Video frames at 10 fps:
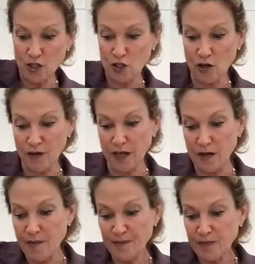you can serve
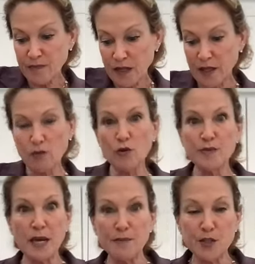it like
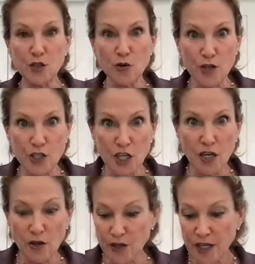room temperature or
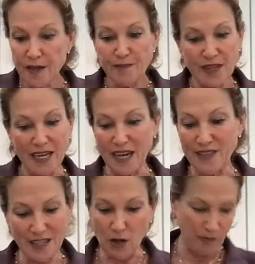chilled. And I
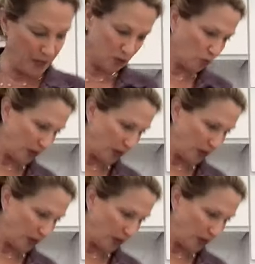think, you know, it'd be